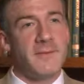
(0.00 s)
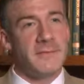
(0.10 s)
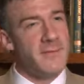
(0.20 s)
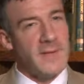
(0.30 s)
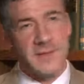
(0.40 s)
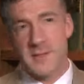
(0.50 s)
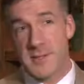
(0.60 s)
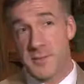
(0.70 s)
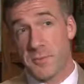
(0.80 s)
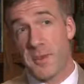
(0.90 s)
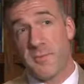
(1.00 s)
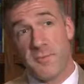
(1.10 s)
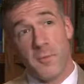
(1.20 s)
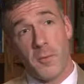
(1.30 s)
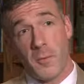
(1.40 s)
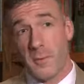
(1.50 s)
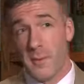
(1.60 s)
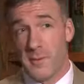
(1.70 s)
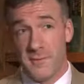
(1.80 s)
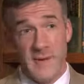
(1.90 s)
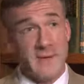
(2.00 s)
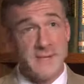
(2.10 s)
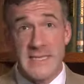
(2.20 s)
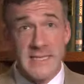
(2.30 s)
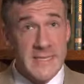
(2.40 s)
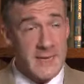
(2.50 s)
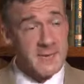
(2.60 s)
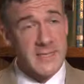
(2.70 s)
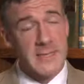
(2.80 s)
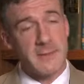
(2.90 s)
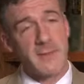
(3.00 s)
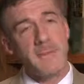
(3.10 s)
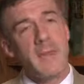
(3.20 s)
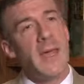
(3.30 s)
infections three, four, five, six times a year.